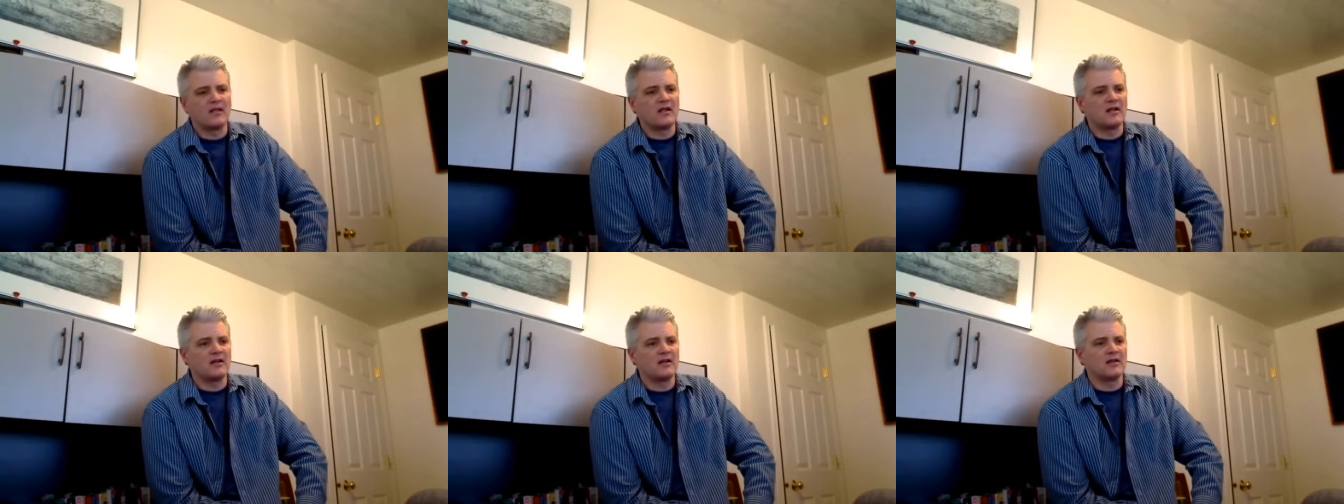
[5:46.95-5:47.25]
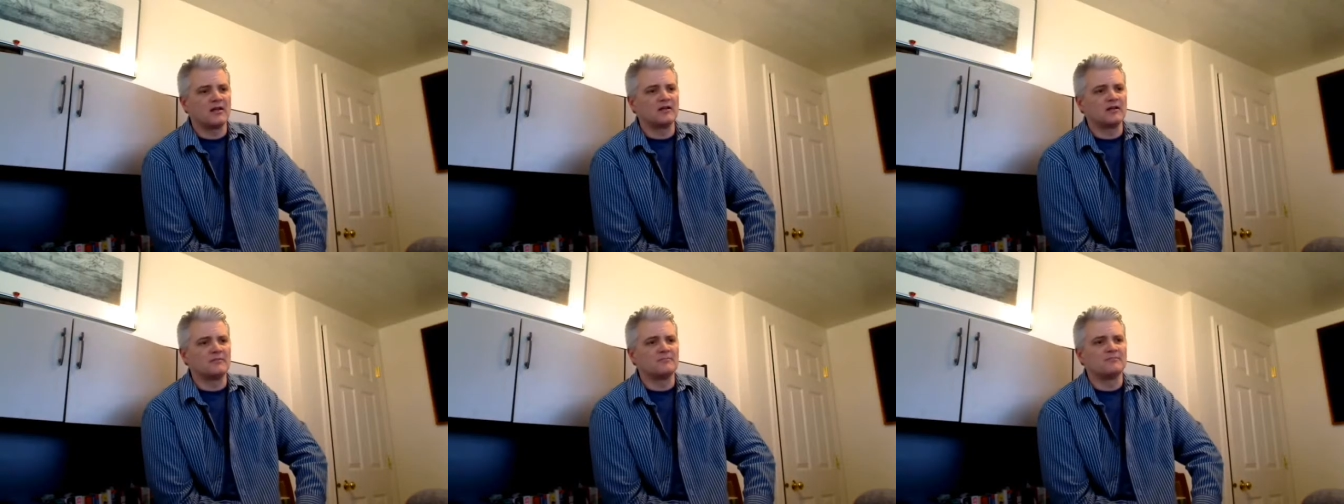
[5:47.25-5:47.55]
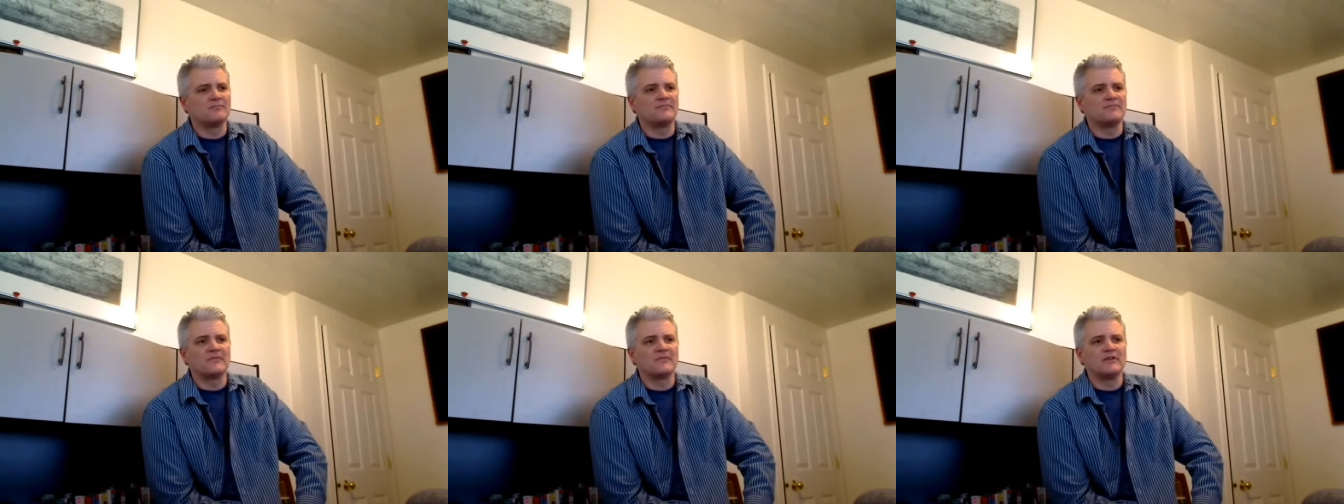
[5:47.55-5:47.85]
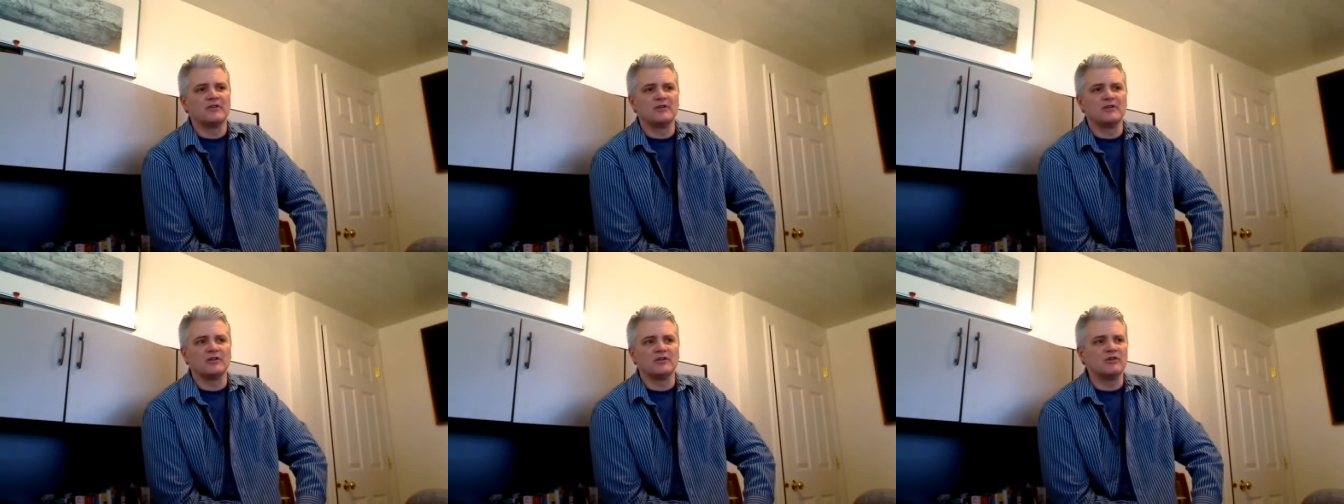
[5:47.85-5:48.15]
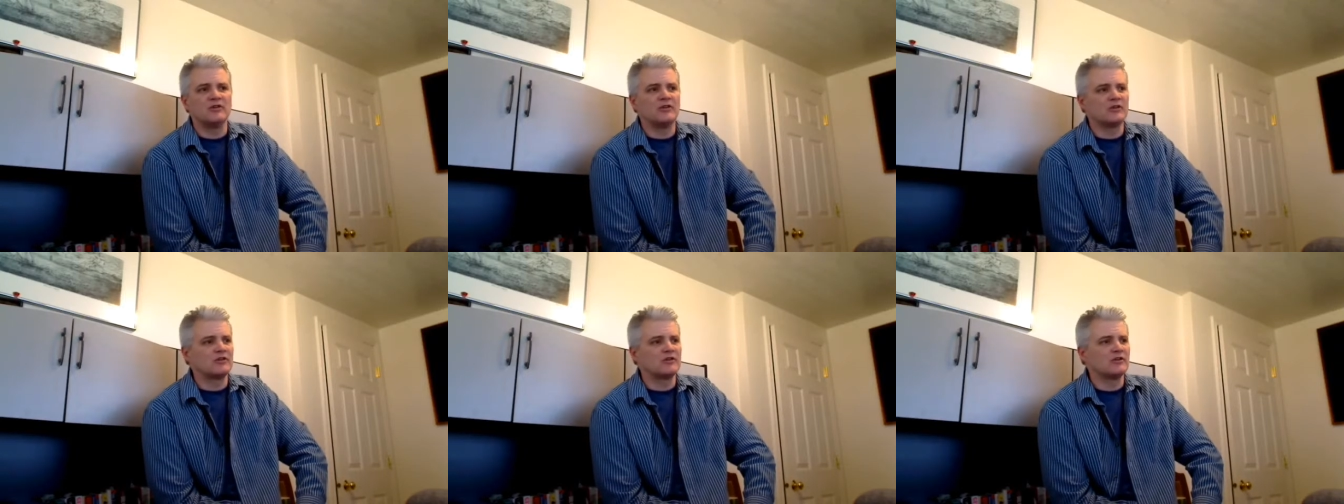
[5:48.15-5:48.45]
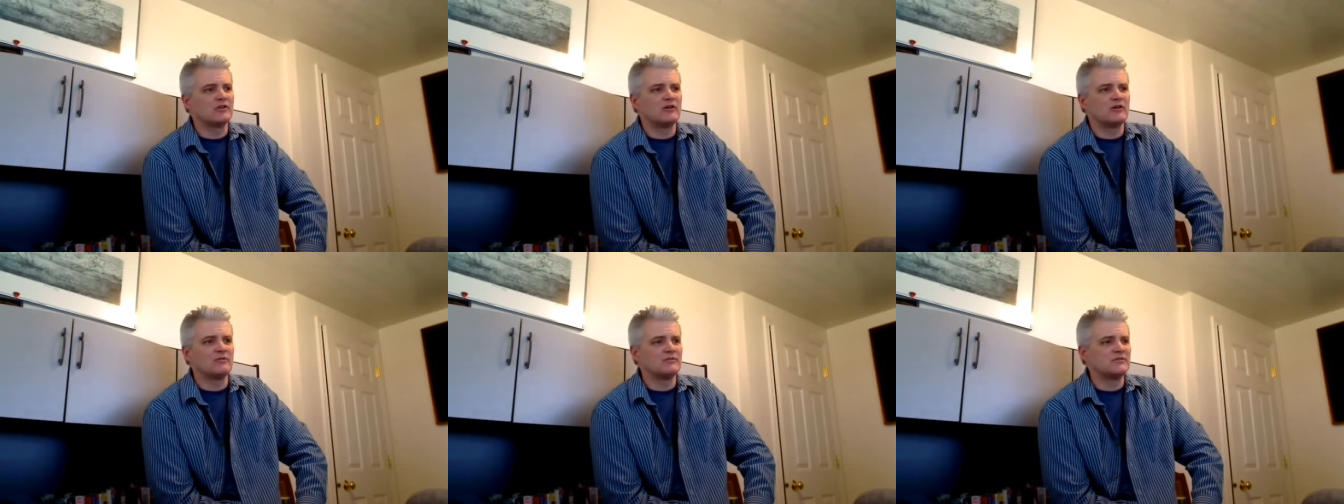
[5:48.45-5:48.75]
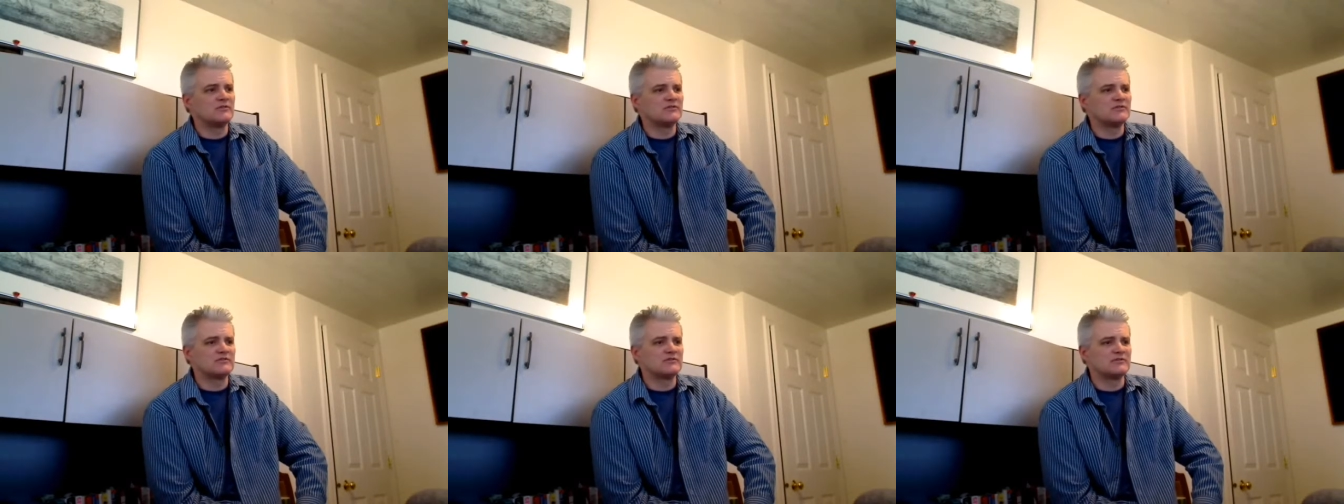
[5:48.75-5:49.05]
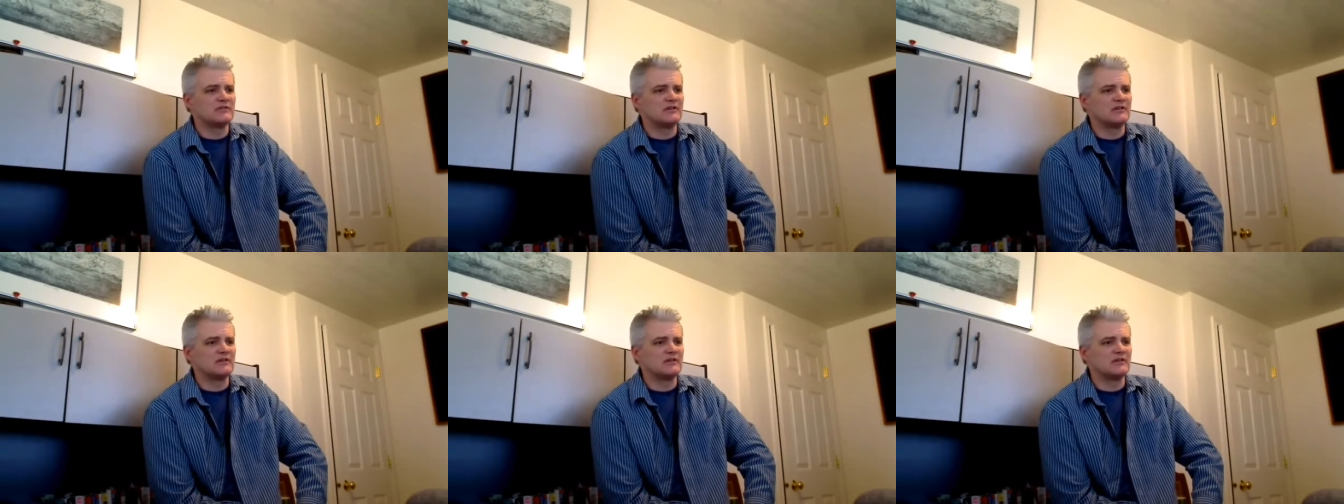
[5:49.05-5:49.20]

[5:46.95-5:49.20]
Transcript: Uh, you know, you could always.